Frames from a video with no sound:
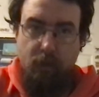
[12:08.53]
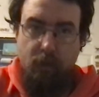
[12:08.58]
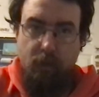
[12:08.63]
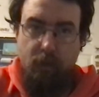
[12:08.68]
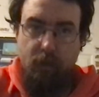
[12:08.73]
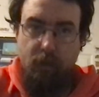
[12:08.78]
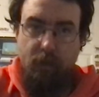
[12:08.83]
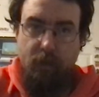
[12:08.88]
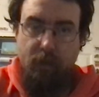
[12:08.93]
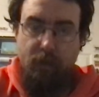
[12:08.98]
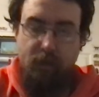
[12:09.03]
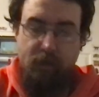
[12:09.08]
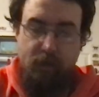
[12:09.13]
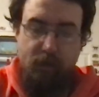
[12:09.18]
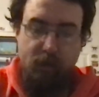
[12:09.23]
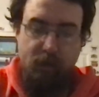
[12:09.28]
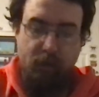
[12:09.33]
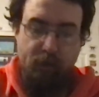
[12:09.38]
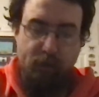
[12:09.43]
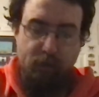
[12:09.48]
he's is
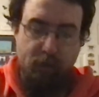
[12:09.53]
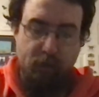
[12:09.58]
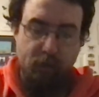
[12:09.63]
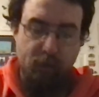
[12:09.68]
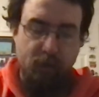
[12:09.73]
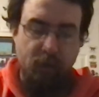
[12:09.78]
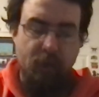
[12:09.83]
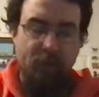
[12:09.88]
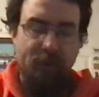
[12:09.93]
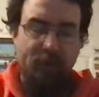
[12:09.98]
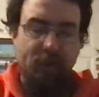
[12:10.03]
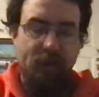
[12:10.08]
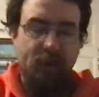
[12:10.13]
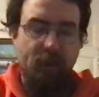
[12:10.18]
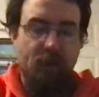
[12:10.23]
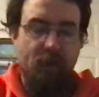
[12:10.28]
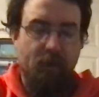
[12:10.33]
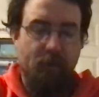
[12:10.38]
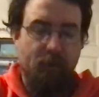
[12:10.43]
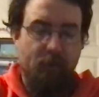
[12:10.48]
definitely someone who's not the
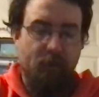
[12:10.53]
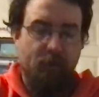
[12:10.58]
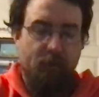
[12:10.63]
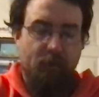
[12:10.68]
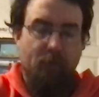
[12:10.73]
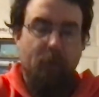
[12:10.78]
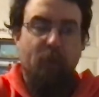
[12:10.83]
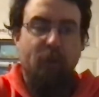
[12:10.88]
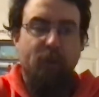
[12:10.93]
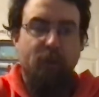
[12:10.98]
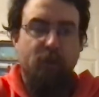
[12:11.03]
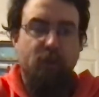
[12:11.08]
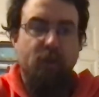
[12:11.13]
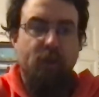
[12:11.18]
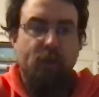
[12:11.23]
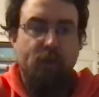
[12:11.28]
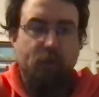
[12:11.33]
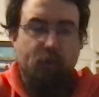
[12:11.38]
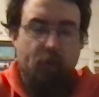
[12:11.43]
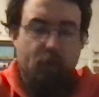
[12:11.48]
not more success
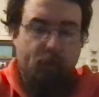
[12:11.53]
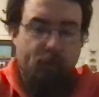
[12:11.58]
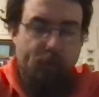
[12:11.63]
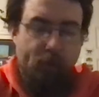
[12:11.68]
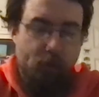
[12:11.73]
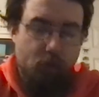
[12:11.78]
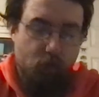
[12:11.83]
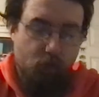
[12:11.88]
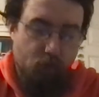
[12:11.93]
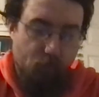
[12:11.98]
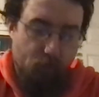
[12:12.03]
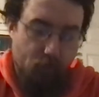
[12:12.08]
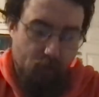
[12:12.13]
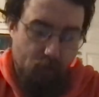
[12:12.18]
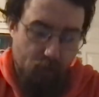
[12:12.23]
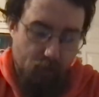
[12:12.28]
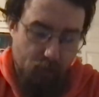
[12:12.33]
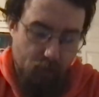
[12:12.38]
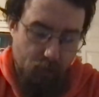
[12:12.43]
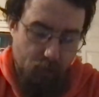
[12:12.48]
with their
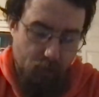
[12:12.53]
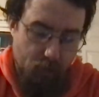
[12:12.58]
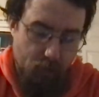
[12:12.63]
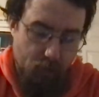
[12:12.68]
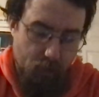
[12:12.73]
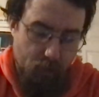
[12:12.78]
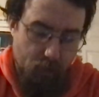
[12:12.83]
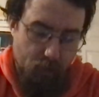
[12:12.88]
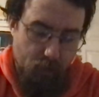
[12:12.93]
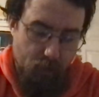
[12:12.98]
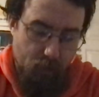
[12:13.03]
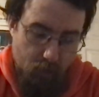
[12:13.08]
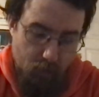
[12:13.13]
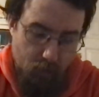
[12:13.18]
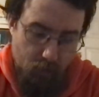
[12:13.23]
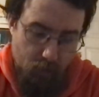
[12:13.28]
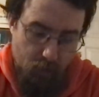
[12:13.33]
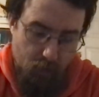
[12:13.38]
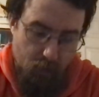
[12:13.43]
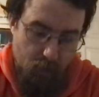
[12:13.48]
venturing
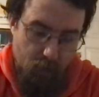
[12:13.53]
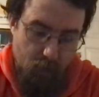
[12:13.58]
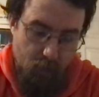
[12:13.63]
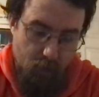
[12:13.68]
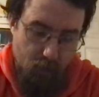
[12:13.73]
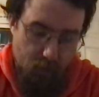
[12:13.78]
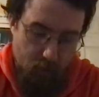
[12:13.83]
and,